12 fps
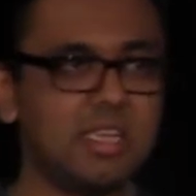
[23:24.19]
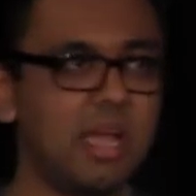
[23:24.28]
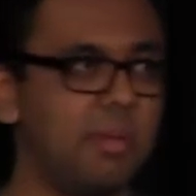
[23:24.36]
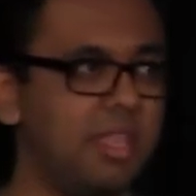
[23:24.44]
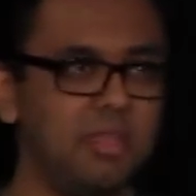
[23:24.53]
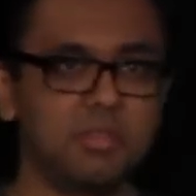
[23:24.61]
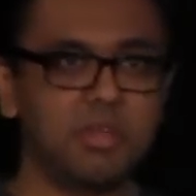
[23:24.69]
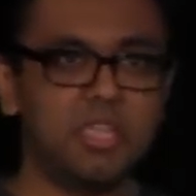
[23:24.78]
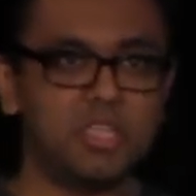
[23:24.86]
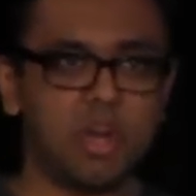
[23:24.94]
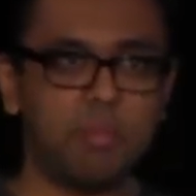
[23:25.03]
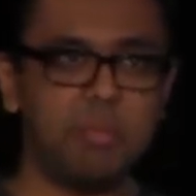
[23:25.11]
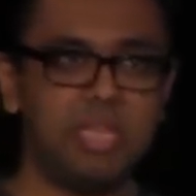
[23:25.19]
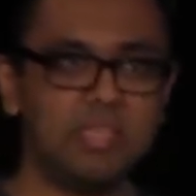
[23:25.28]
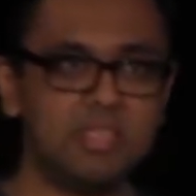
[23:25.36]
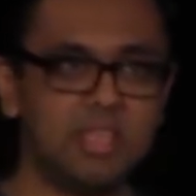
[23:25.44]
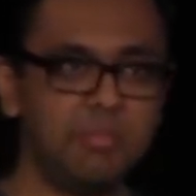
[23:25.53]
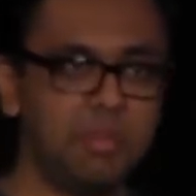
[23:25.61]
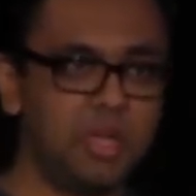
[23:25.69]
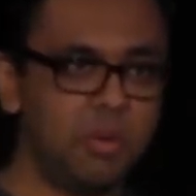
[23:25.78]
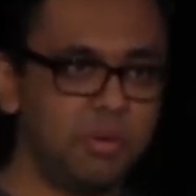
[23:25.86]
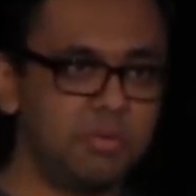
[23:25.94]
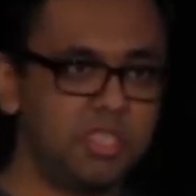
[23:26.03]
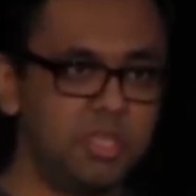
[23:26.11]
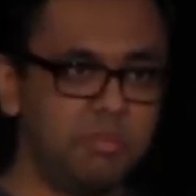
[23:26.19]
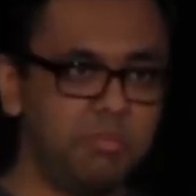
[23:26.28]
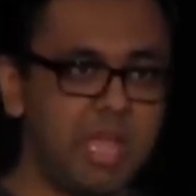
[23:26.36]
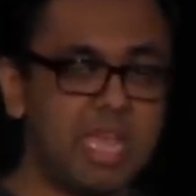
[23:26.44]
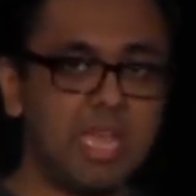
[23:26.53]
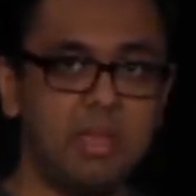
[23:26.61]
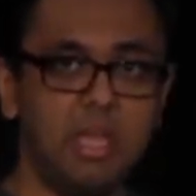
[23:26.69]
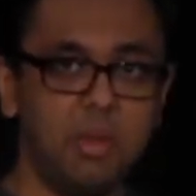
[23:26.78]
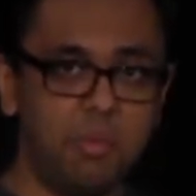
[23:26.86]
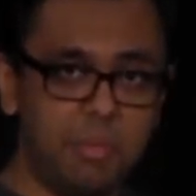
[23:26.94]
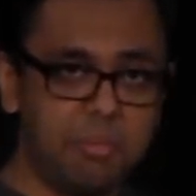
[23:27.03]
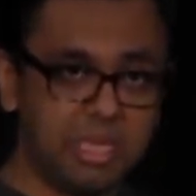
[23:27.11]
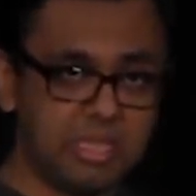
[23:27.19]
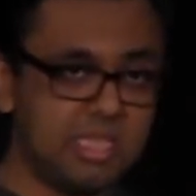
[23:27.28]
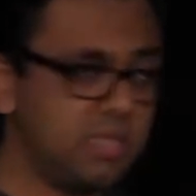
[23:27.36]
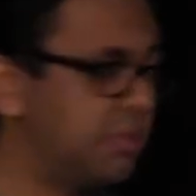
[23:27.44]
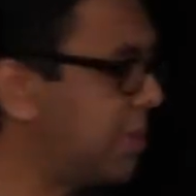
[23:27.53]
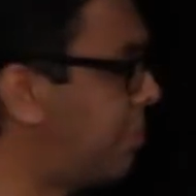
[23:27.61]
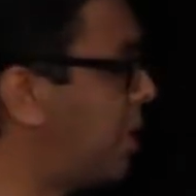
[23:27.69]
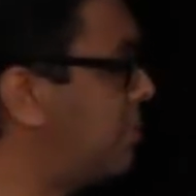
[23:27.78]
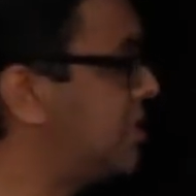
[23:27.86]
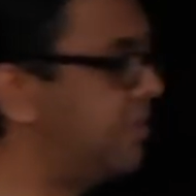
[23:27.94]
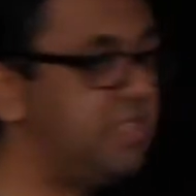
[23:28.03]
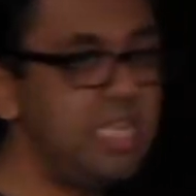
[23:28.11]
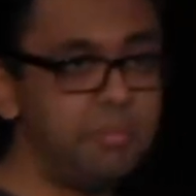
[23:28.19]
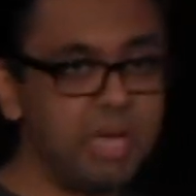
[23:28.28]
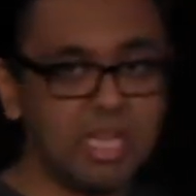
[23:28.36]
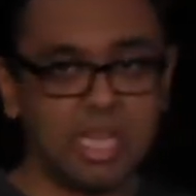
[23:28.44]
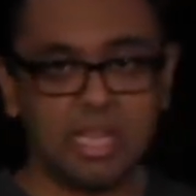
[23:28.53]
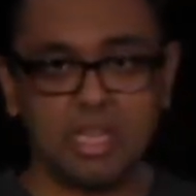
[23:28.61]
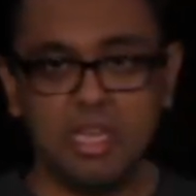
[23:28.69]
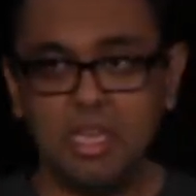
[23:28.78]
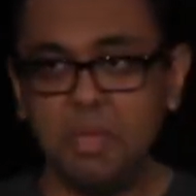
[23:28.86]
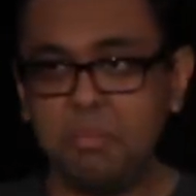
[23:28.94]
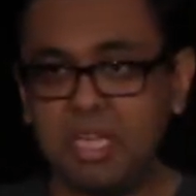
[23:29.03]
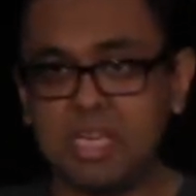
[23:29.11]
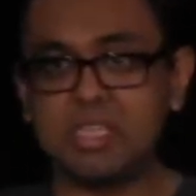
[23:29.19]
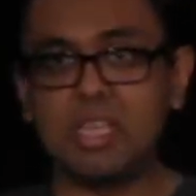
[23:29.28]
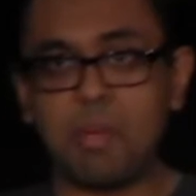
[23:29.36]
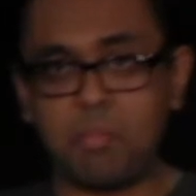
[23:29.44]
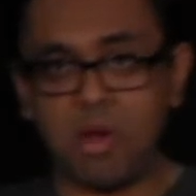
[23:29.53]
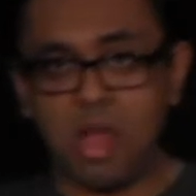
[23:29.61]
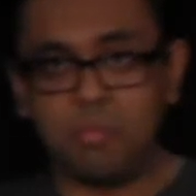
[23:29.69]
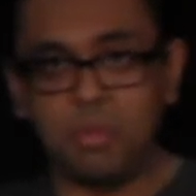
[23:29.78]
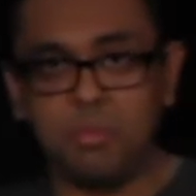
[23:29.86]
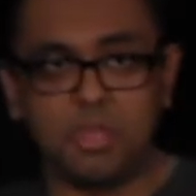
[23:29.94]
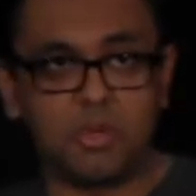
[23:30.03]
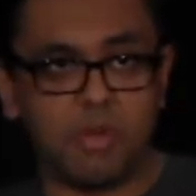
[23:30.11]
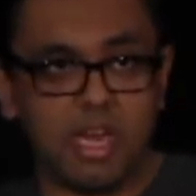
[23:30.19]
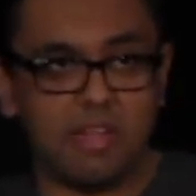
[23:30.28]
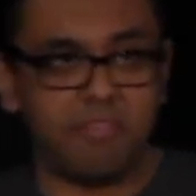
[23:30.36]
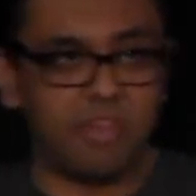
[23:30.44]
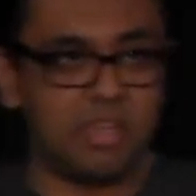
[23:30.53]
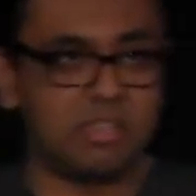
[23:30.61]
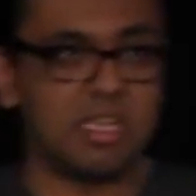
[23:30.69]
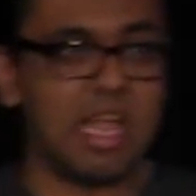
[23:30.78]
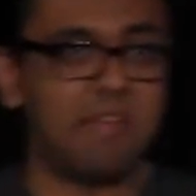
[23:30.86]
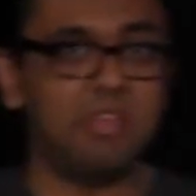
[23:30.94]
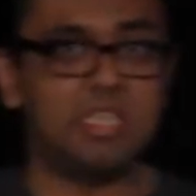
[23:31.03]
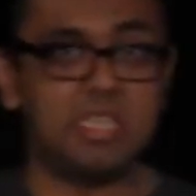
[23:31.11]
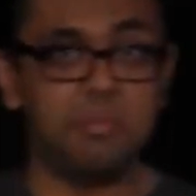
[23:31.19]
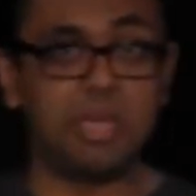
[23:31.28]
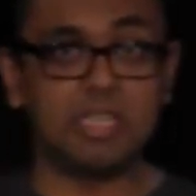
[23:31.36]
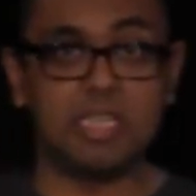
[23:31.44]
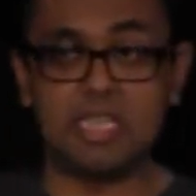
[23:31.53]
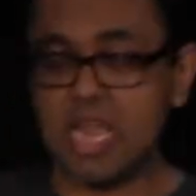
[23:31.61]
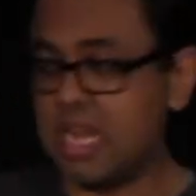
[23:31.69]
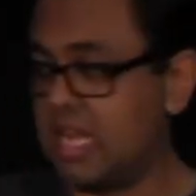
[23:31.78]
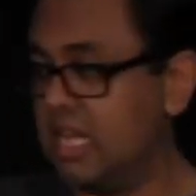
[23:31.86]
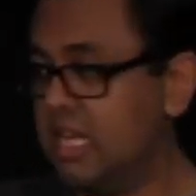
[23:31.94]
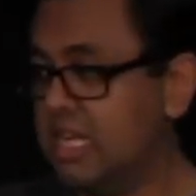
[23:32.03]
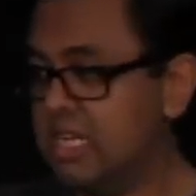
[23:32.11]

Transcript: time, I think there was already Chartbeat and stuff, but no one was making, we built this with the purpose of debugging because of that problem with creating funnels and having to debug the data.